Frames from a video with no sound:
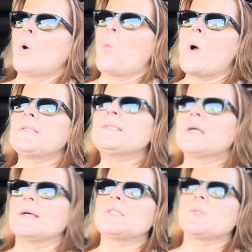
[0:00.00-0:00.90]
Once the
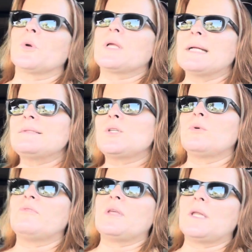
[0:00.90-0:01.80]
customer gets
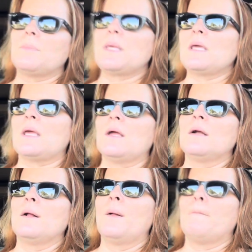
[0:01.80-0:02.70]
to a
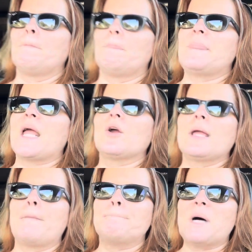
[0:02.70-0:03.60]
VDP, they're
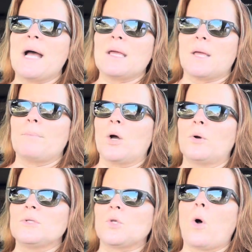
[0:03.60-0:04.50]
in buying
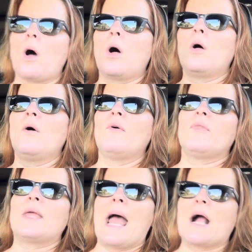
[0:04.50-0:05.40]
mode. So all
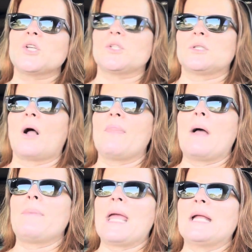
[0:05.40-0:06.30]
the actions on
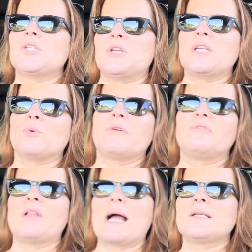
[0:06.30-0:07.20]
that page need to
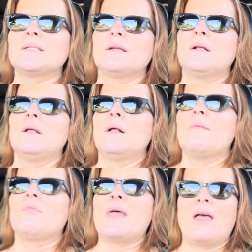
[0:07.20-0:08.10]
reflect
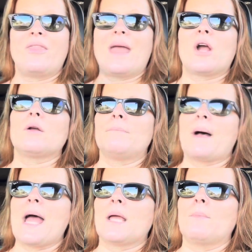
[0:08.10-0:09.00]
that they are in
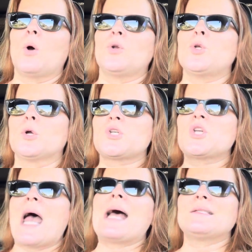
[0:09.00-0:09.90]
buying mode. Your
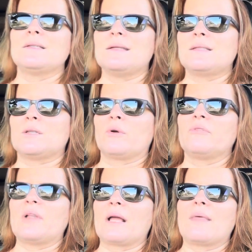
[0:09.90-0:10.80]
chat needs to
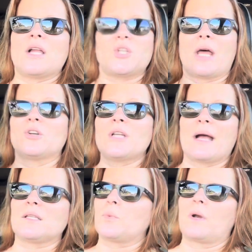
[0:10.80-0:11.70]
reflect that. Chat or
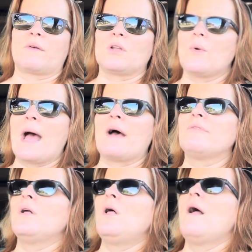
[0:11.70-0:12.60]
text, whatever you
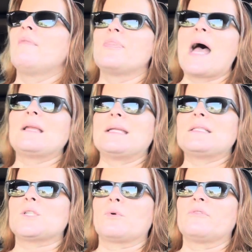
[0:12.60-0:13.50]
have, that
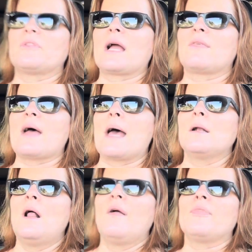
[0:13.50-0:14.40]
needs to reflect that.
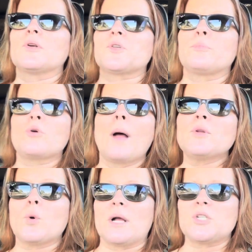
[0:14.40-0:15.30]
There's a
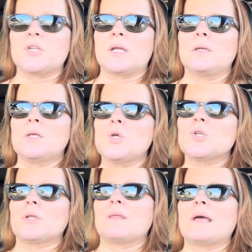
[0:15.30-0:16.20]
prompt question
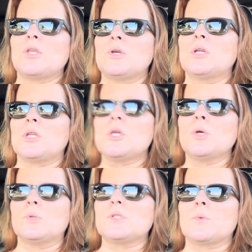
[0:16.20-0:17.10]
usually that you can
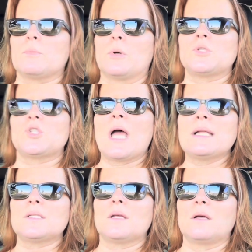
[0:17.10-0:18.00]
use with most
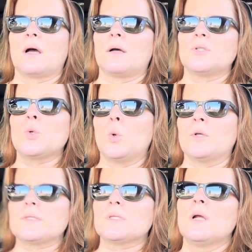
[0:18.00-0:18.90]
chat
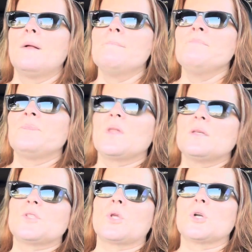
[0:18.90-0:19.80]
tools.
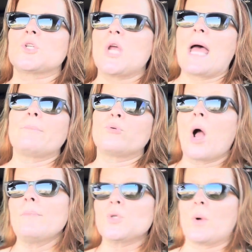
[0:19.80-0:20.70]
So your chat
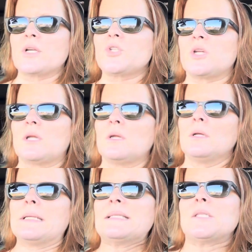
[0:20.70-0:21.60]
prompt
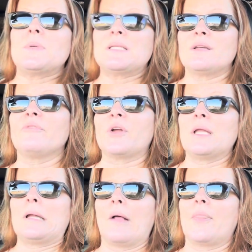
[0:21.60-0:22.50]
question needs to be
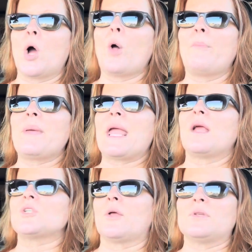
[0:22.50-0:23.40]
different on the home
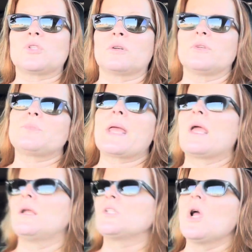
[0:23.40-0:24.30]
page, on the service
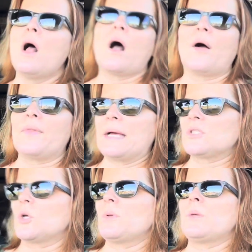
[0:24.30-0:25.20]
page, on the
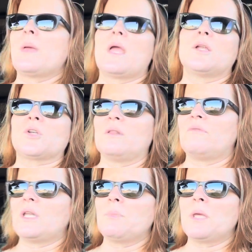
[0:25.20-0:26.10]
SRP page, on the
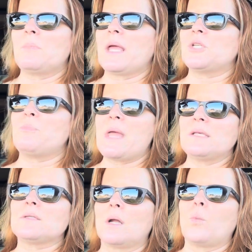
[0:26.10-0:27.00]
VDP page,
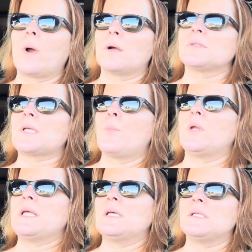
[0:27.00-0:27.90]
based on where
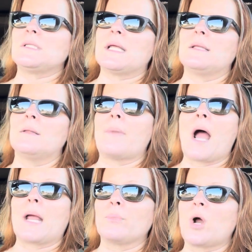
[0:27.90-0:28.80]
someone is in the
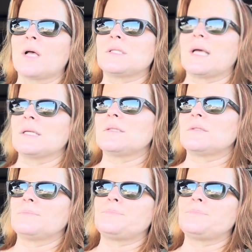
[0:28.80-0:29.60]
buying process.